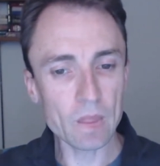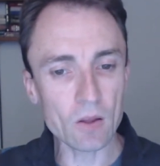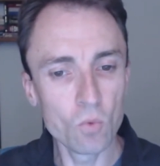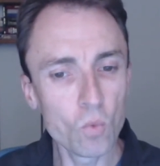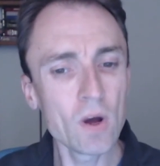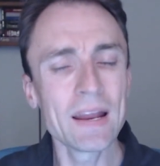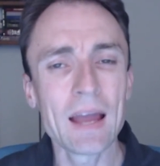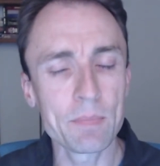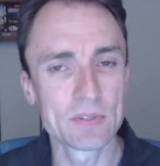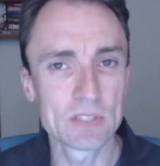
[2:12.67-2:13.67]
what
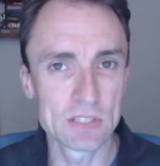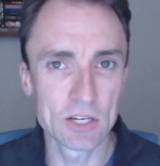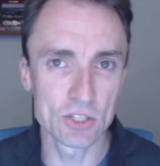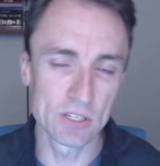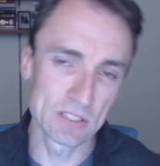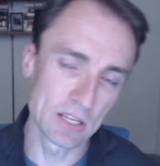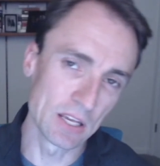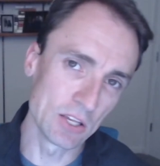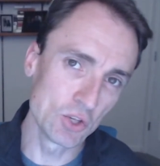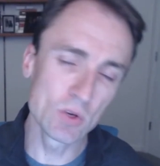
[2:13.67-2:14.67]
happens essentially is
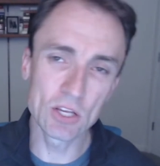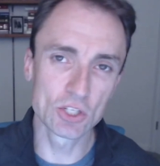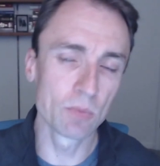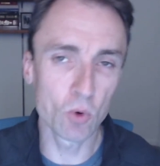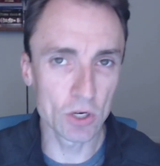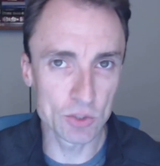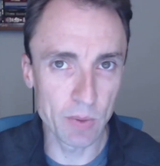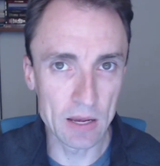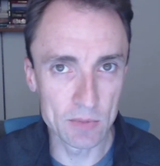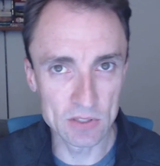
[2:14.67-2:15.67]
you get your mortgage
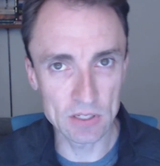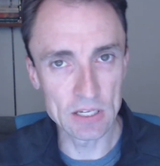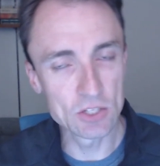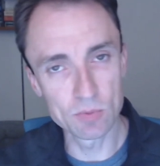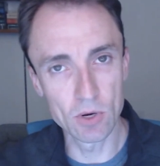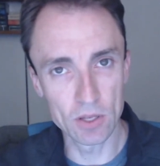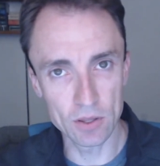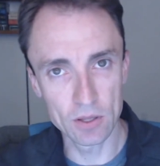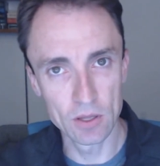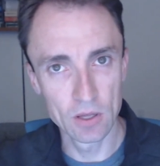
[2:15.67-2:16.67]
payments each month